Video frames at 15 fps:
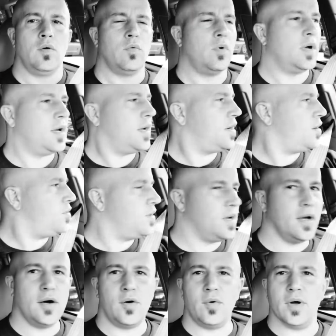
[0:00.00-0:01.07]

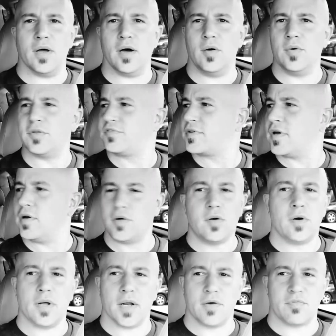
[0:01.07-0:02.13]
Well, what's going
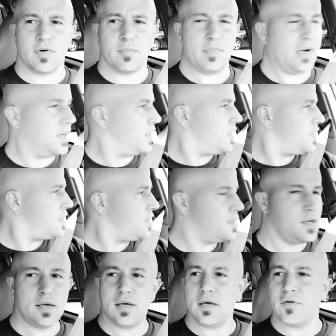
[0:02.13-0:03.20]
on,
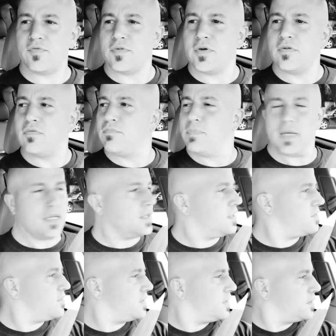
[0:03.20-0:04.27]
everybody? If you've been
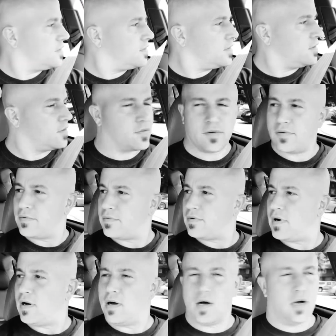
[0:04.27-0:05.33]
living underneath a
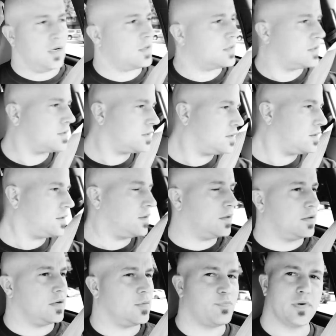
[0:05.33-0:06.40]
rock,
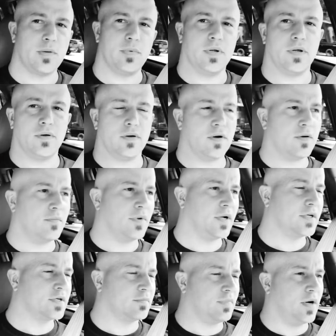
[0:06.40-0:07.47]
then you probably don't know
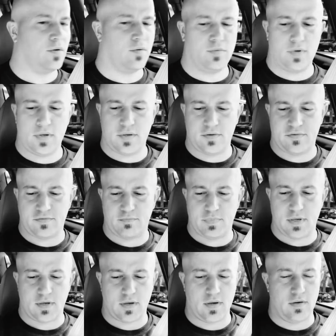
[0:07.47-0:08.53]
much about what has
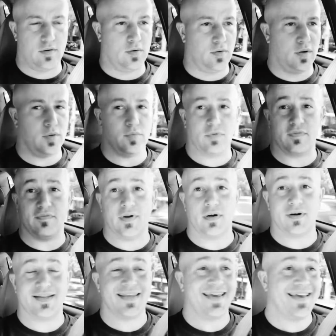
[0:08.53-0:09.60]
been going on with
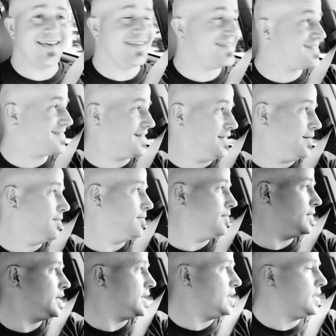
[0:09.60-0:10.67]
Veritasium.
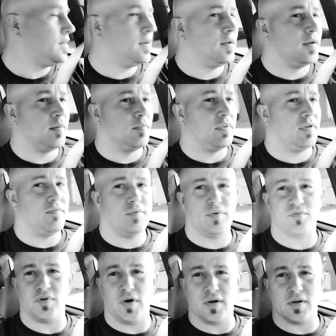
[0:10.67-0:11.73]
I believe it
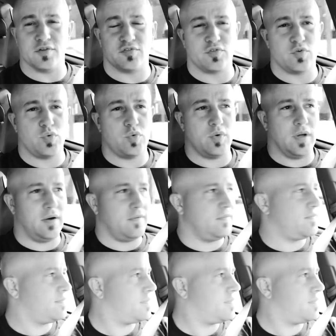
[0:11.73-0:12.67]
was August 12th.